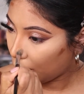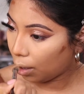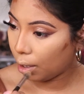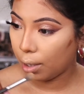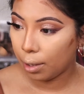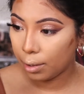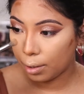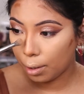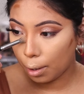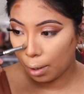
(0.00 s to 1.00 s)

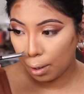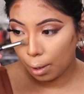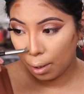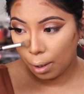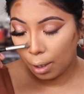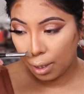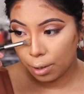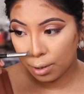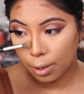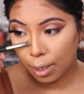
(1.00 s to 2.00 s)
and
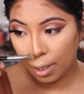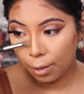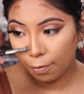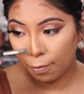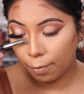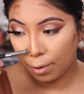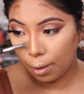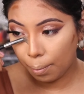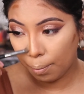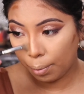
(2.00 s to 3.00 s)
just kind of
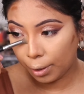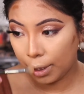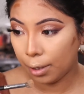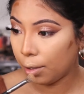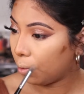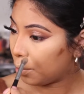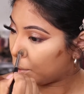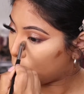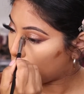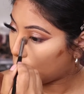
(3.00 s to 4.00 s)
blend
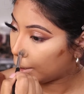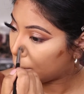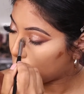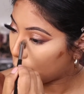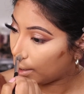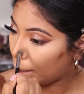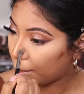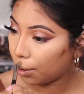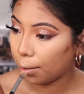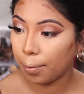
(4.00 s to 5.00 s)
those two lines
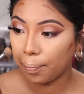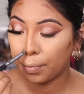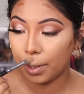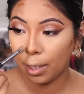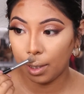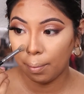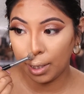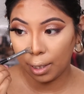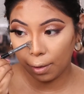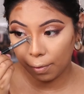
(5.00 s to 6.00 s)
together and make